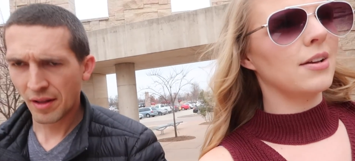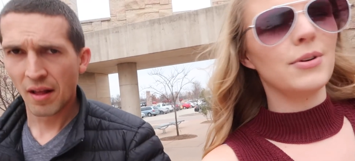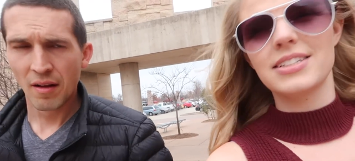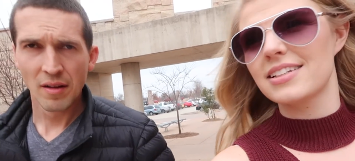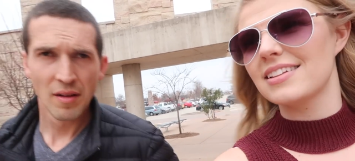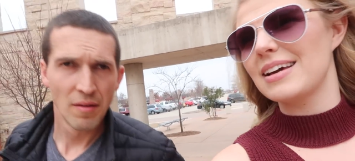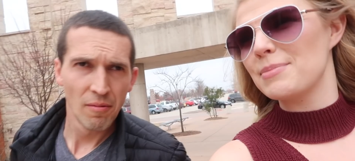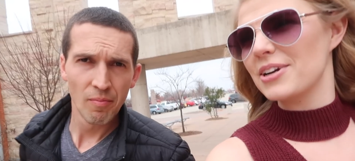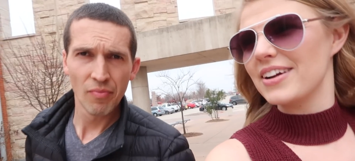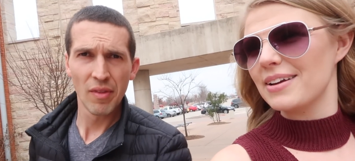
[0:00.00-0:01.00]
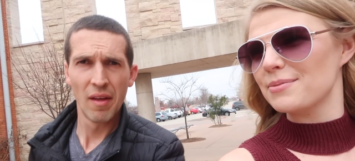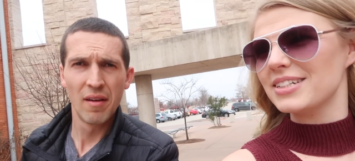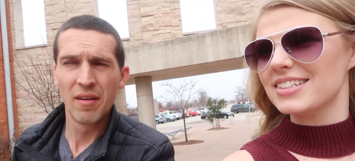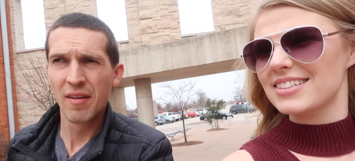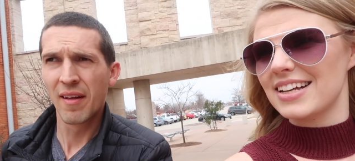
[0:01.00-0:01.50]
Speaker 1: going to the library and
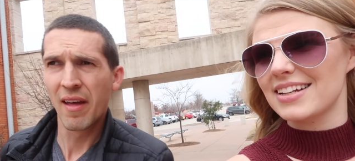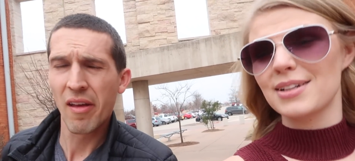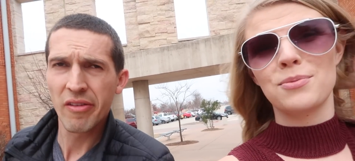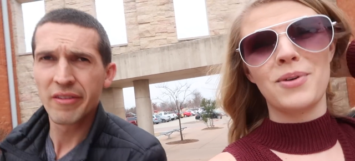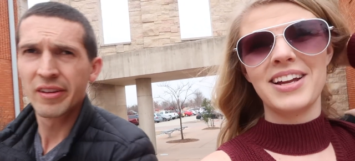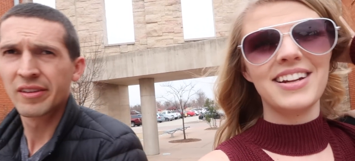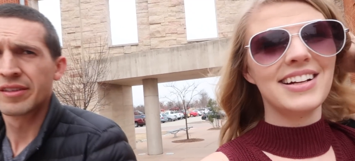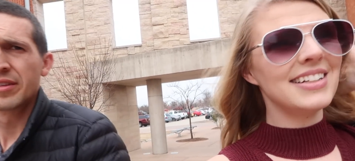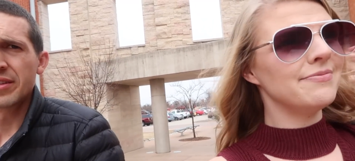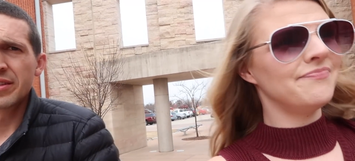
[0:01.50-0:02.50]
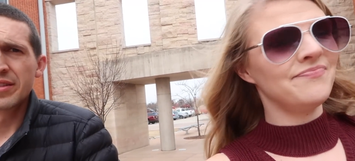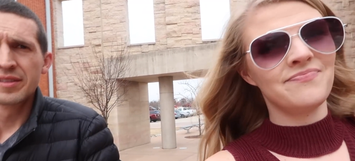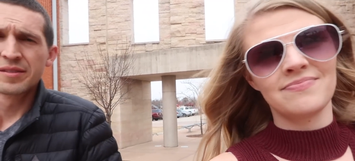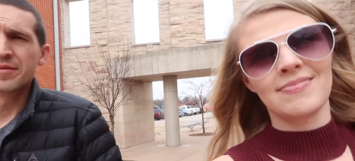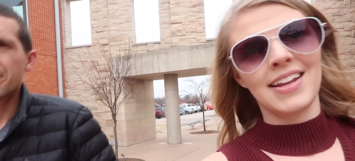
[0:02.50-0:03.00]
we decided why not
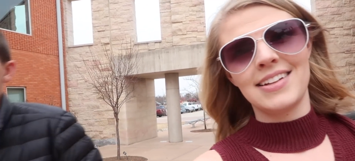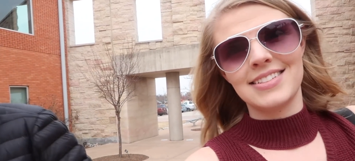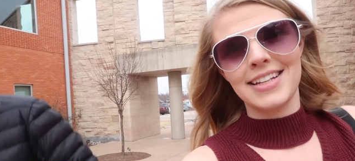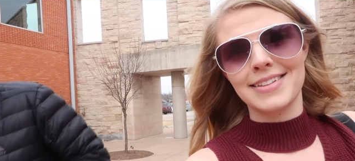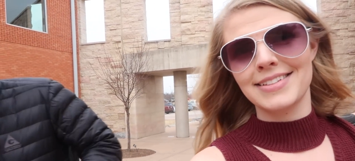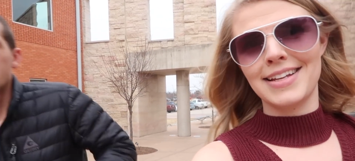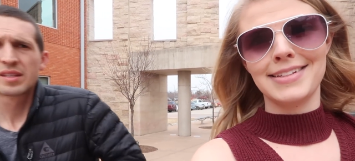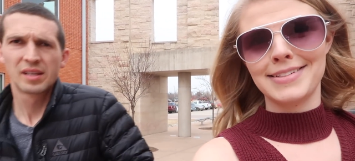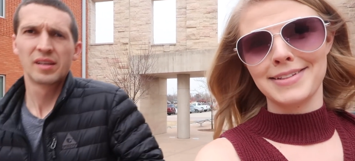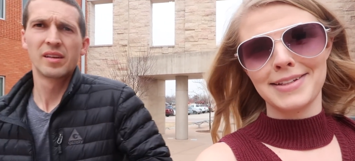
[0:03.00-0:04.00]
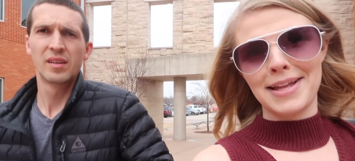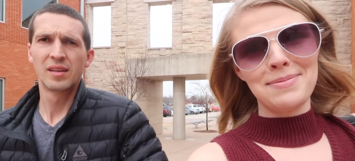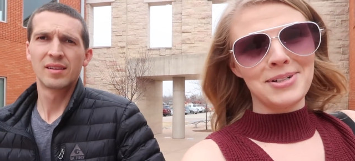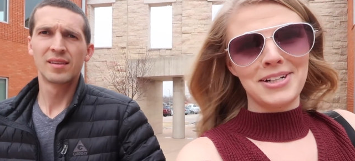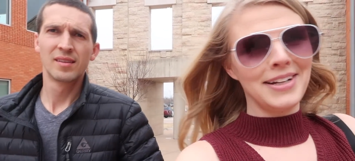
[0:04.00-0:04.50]
take the test in the
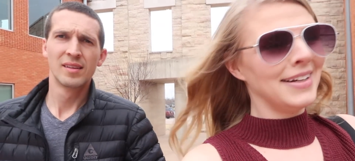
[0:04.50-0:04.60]
library.